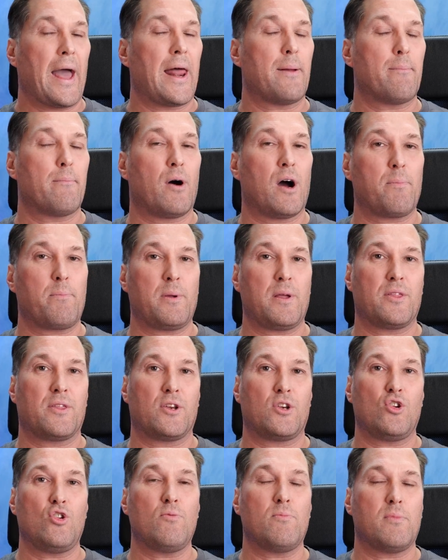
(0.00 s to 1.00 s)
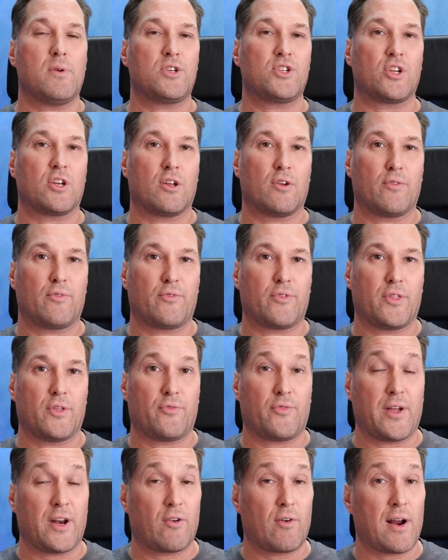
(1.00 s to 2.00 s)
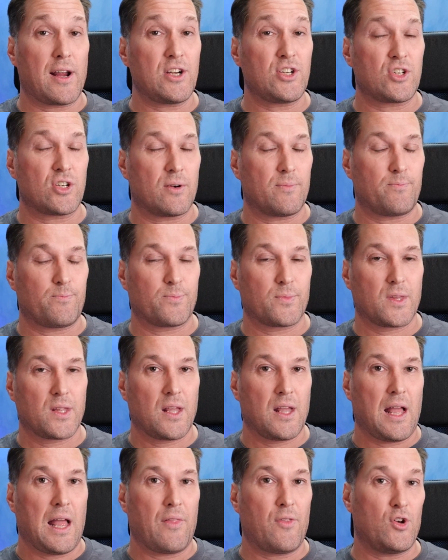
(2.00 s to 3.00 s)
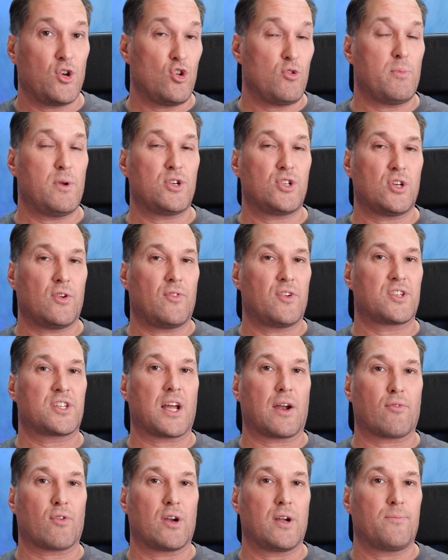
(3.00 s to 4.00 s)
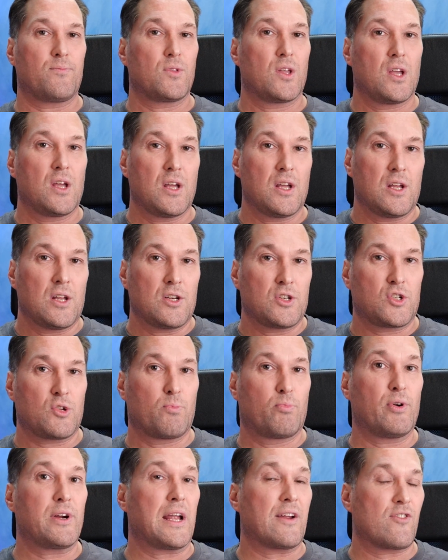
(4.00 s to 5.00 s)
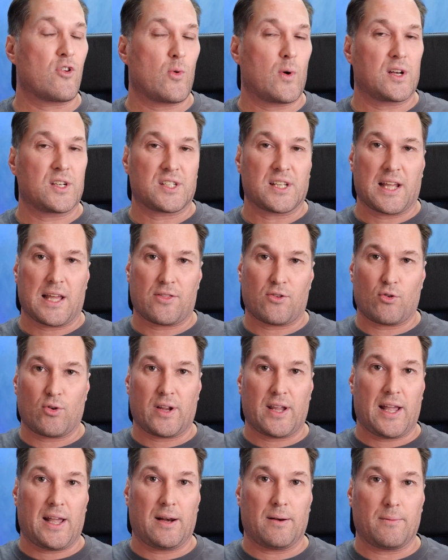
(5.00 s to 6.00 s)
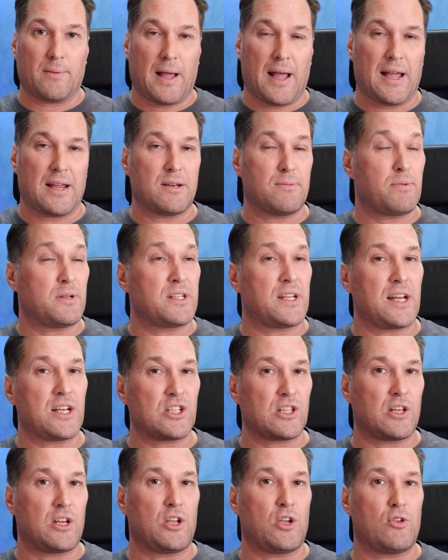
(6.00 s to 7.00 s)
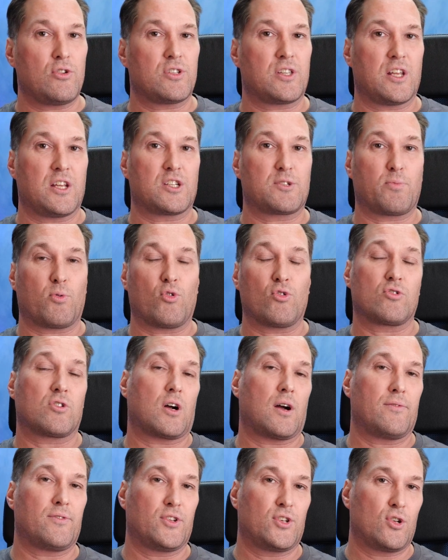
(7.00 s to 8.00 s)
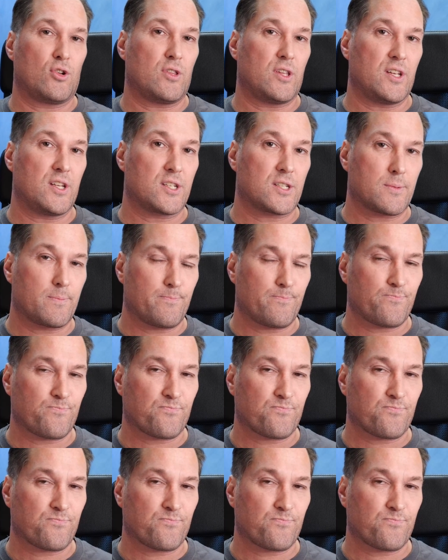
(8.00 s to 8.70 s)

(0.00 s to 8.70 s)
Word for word: And it might be the new mission of the Federation and the new mission of Discovery to bring everyone together again and potentially to use their spore drive to do this.